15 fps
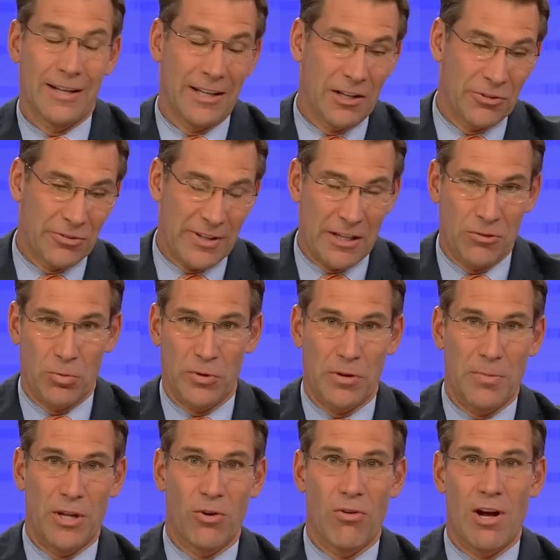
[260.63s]
least that's what the
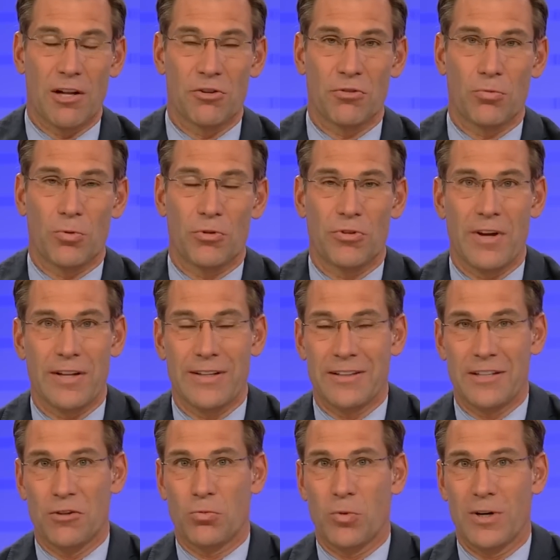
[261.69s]
meteorologists were saying, that
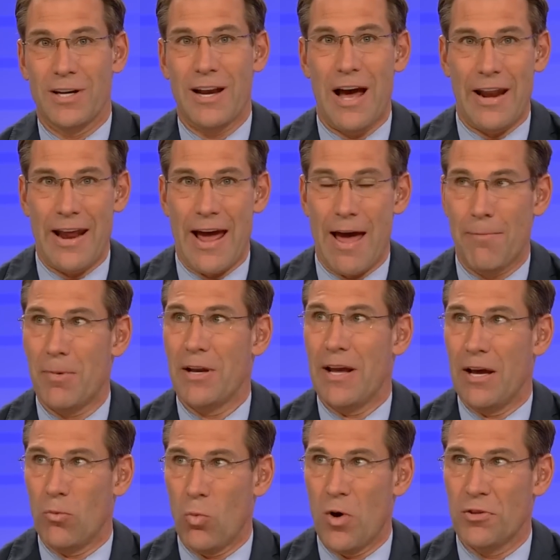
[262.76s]
this would not happen
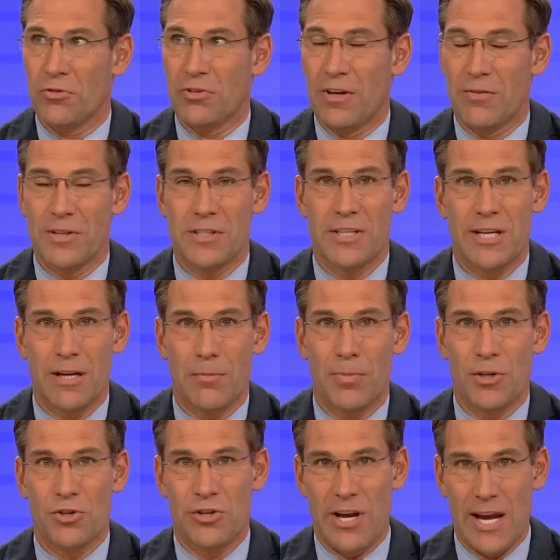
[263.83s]
at one seventeen.
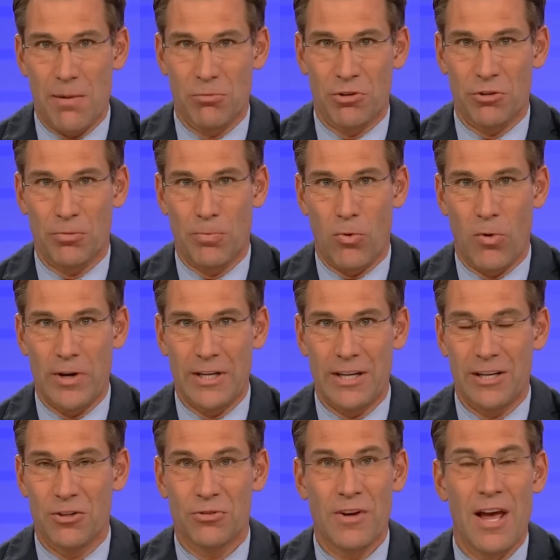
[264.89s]
But James's point
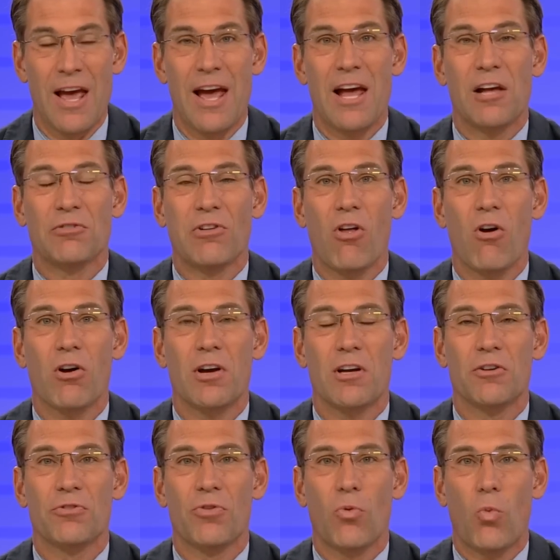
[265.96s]
is, as long
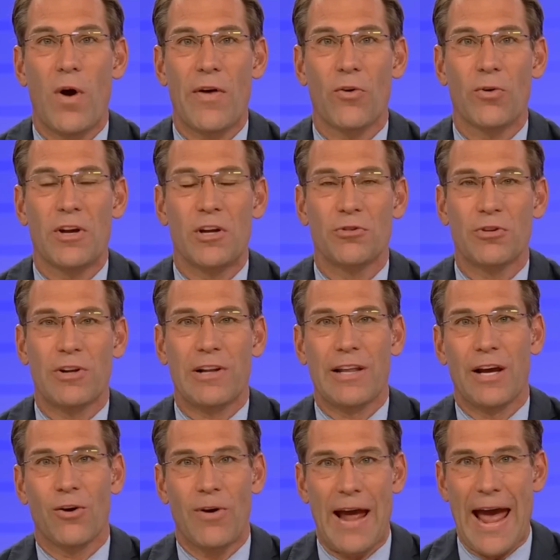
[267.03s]
as the weather is
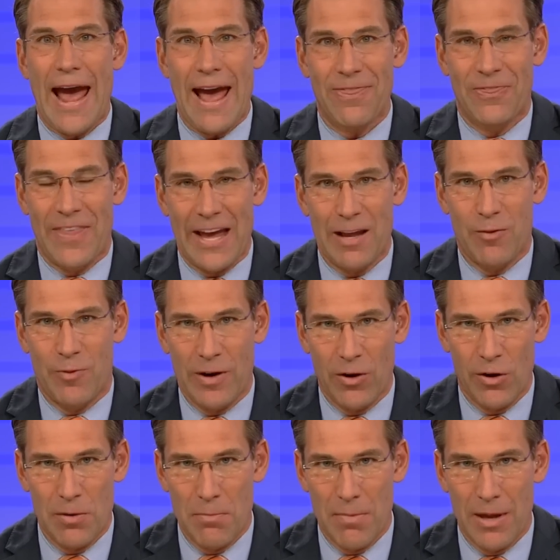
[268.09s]
clear at that
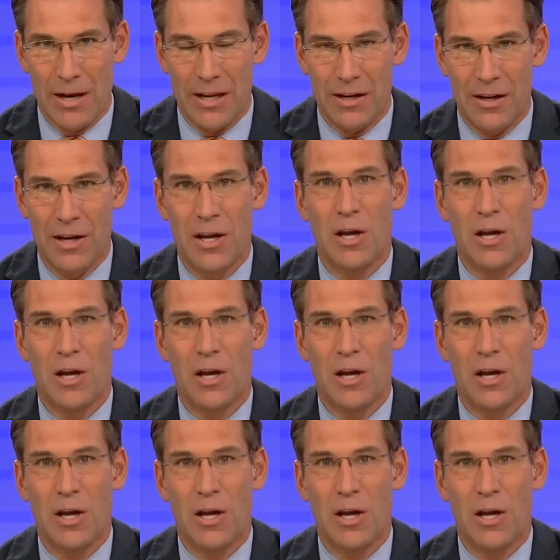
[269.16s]
very minute,